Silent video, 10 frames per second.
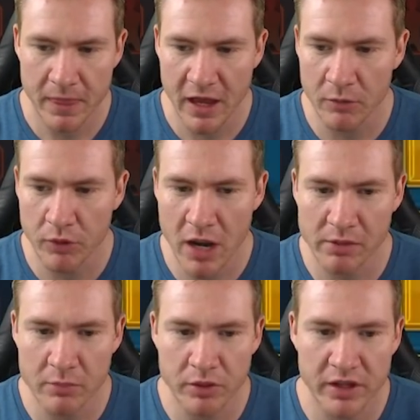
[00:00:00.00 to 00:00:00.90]
I'll probably
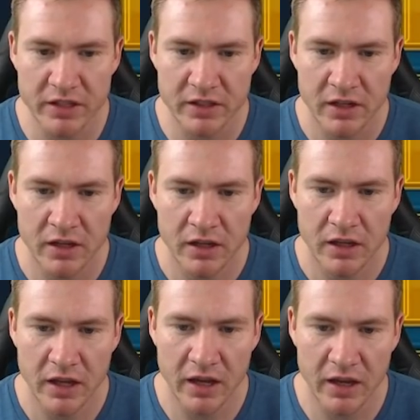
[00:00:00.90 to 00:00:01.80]
put.
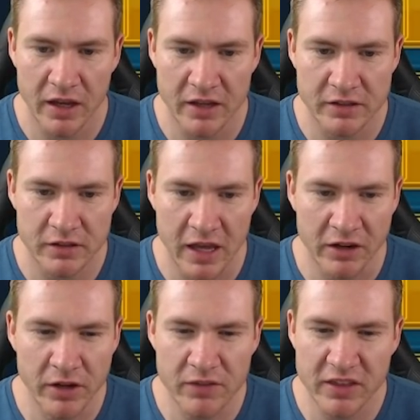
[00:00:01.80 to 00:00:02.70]
Uh, I
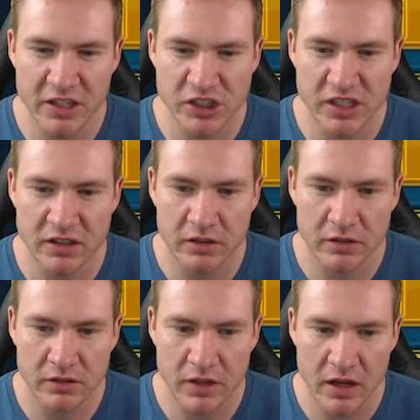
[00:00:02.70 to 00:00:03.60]
don't even think she.
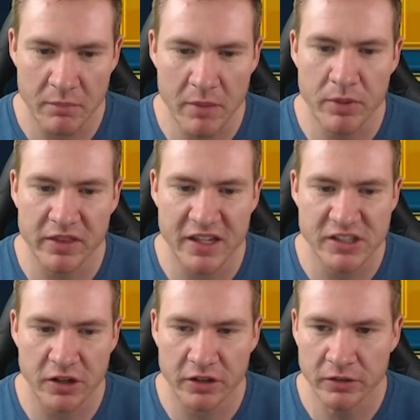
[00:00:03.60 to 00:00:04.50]
I might put this
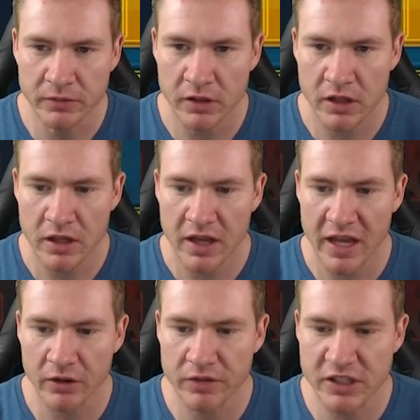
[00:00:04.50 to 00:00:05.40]
on her. I
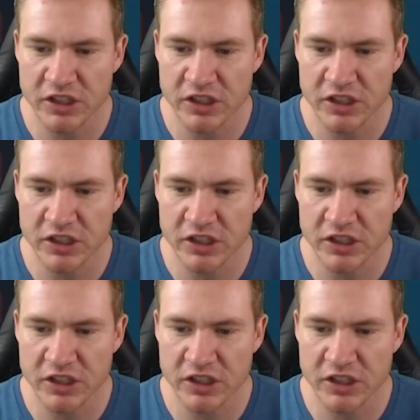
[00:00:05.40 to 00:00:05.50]
don't think